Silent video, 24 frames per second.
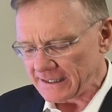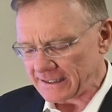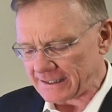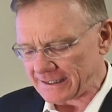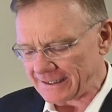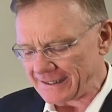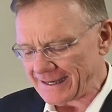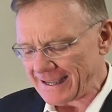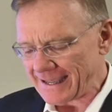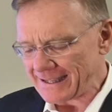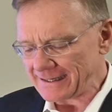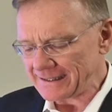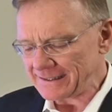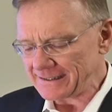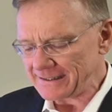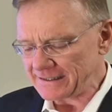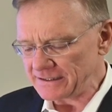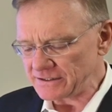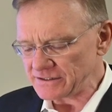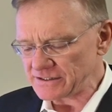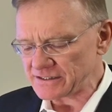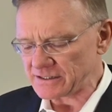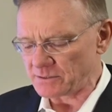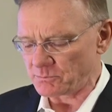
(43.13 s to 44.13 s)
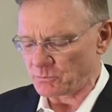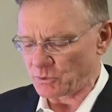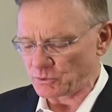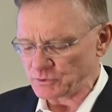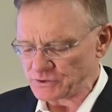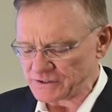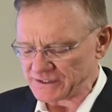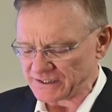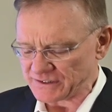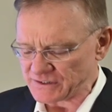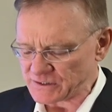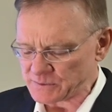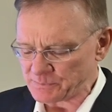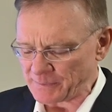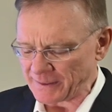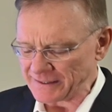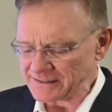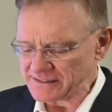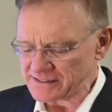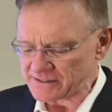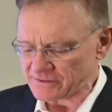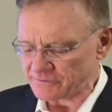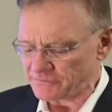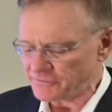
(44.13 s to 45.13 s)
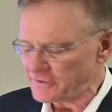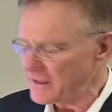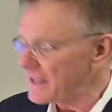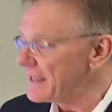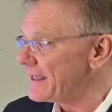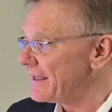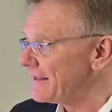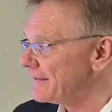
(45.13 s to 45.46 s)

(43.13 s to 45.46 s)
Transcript: Kanata is the most expensive.